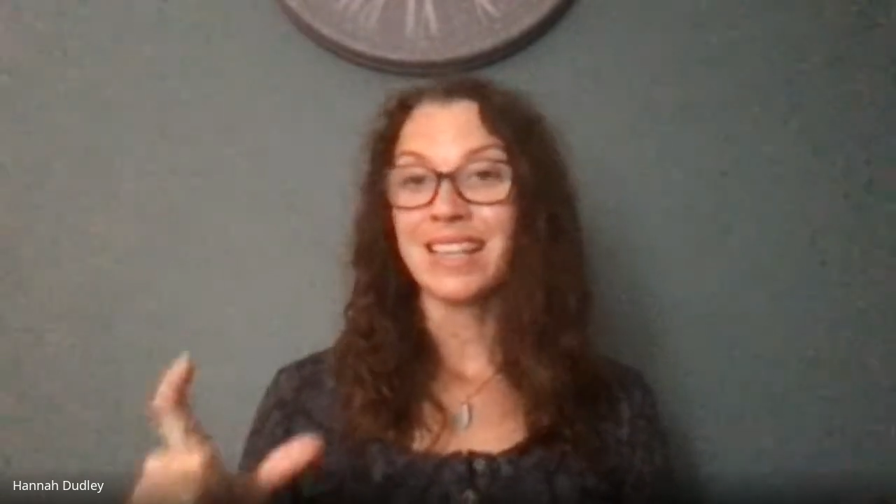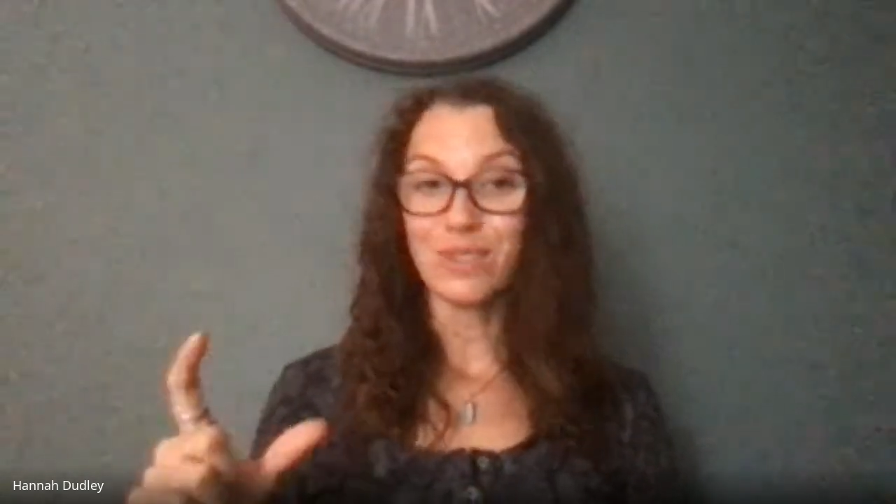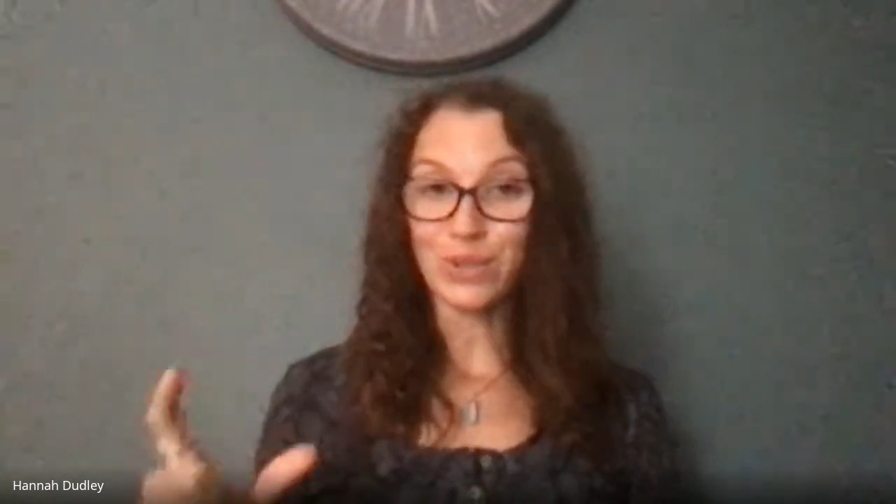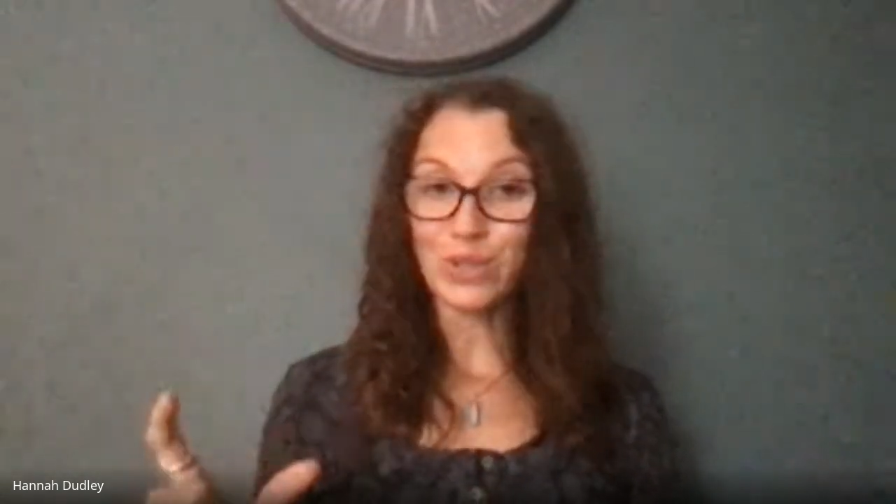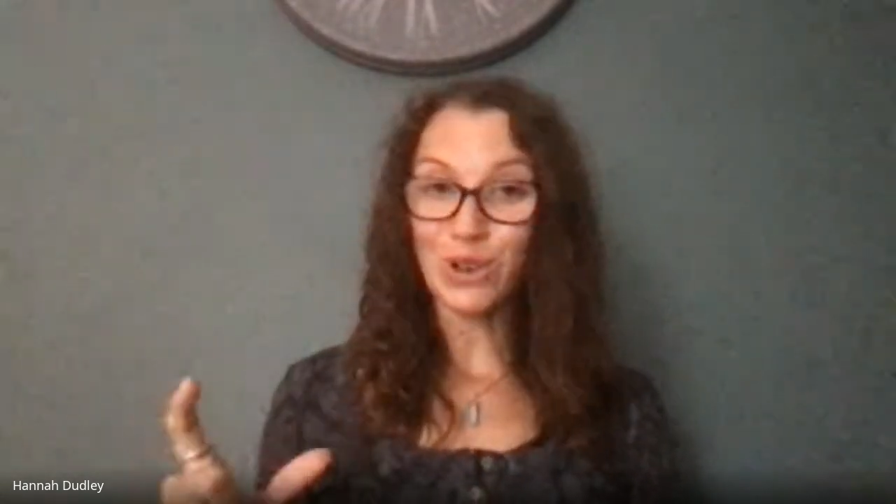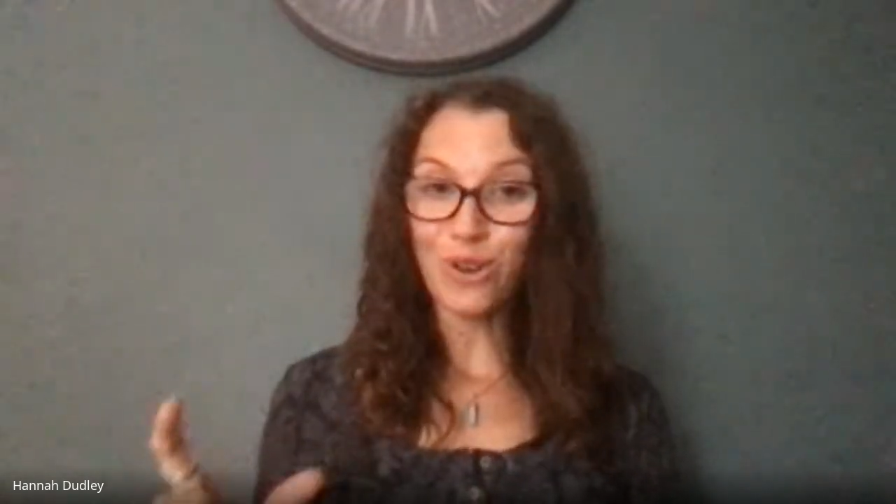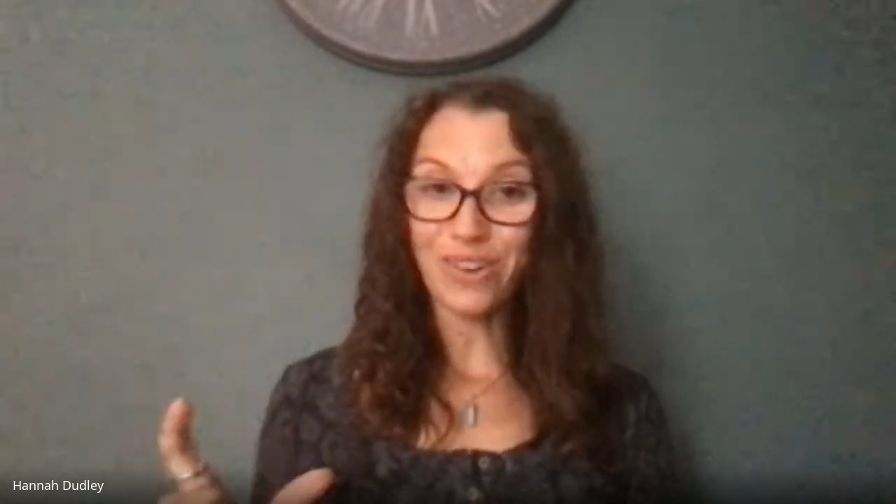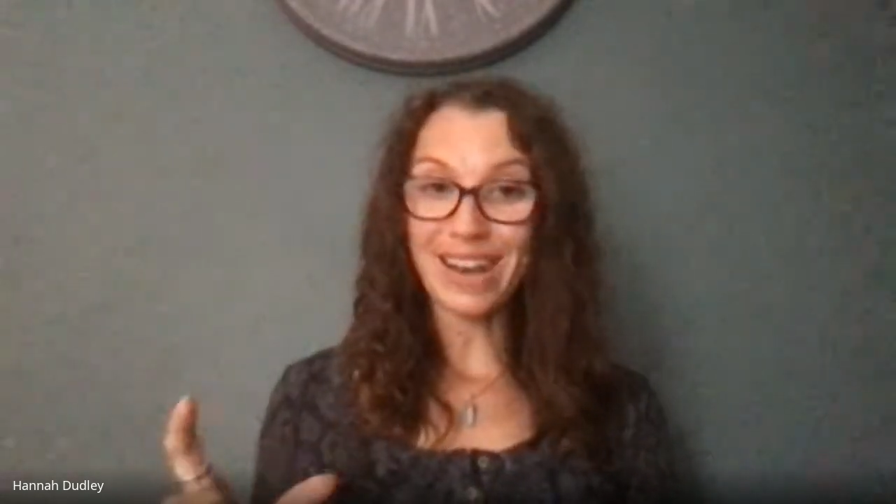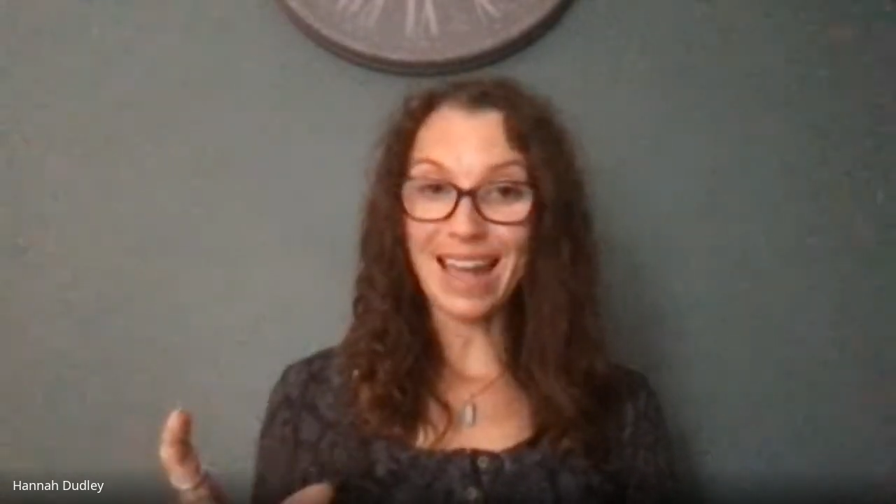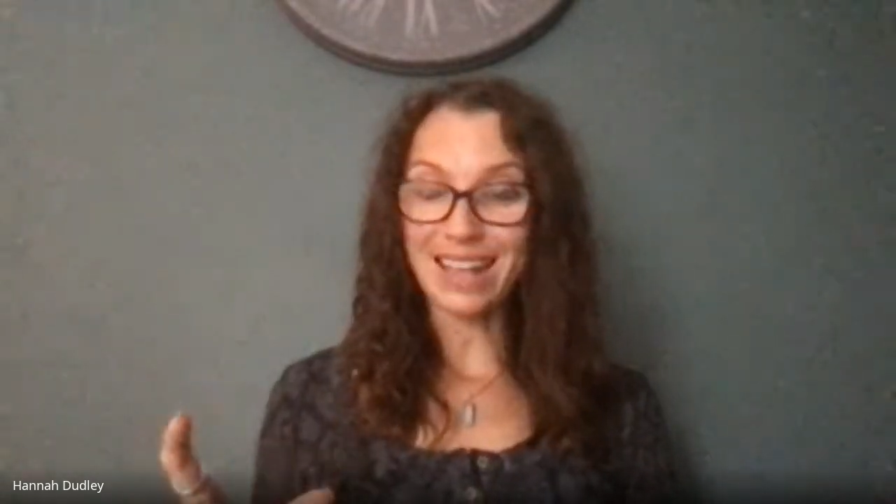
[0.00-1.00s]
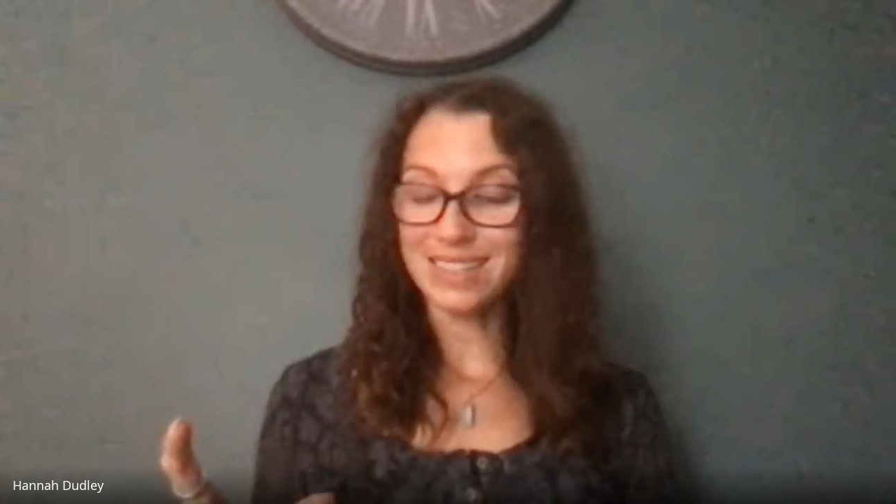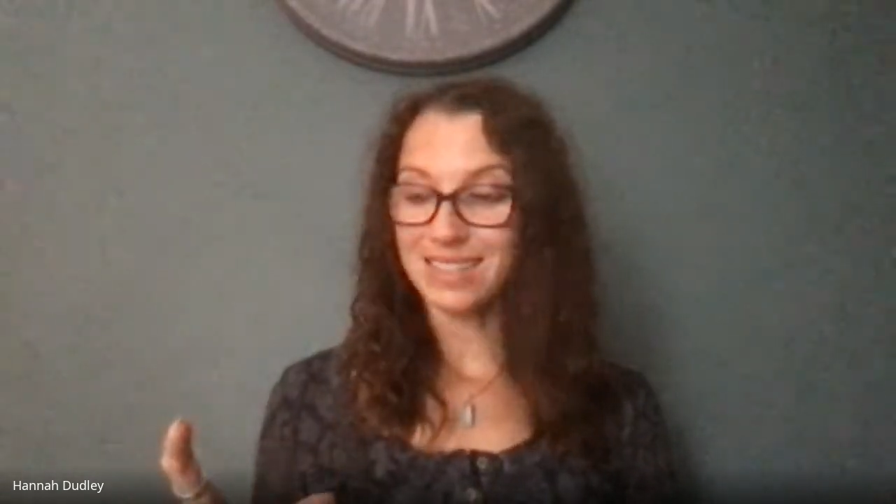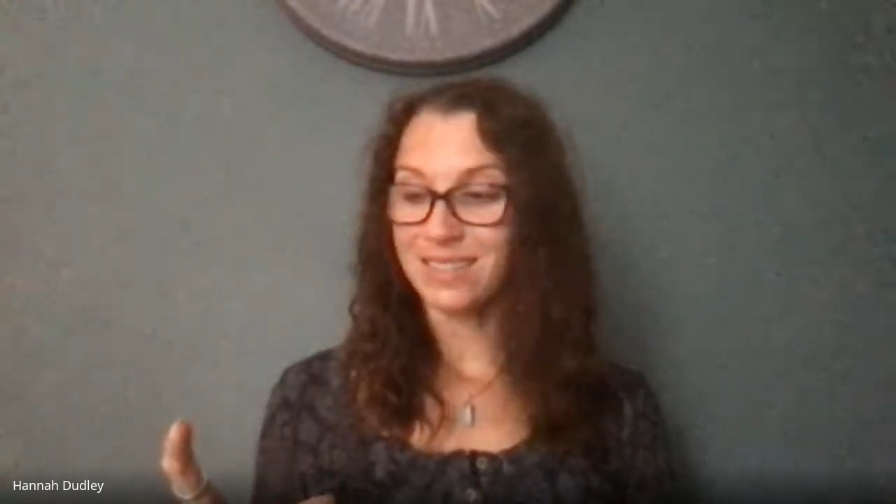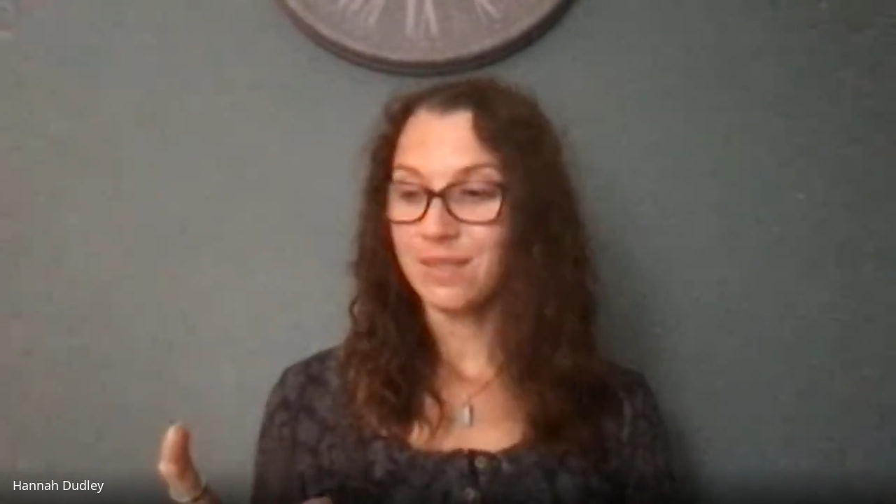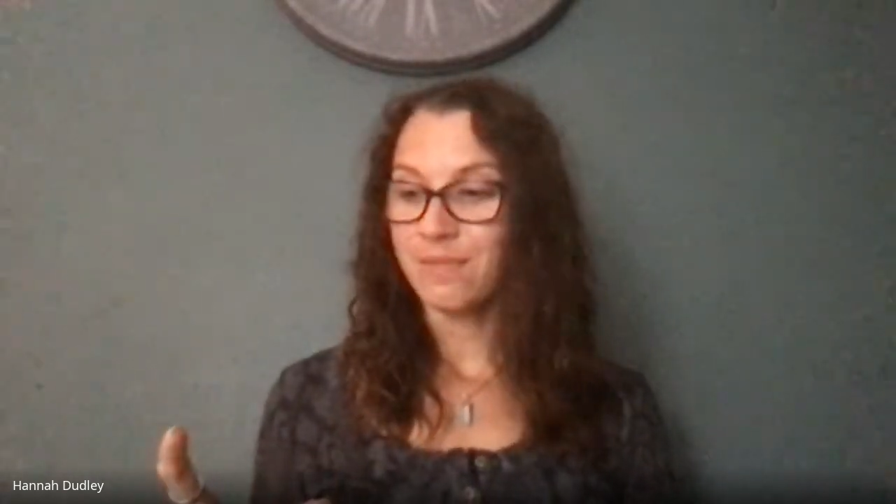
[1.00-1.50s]
So it's a lot
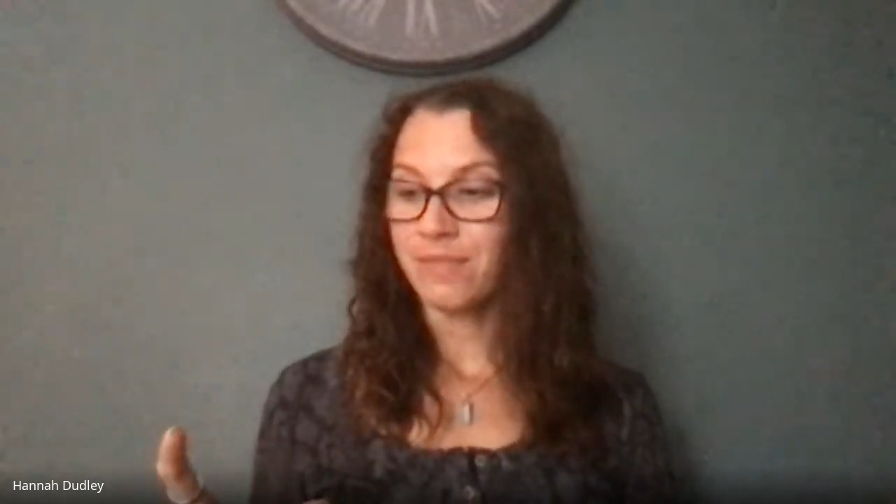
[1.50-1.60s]
less.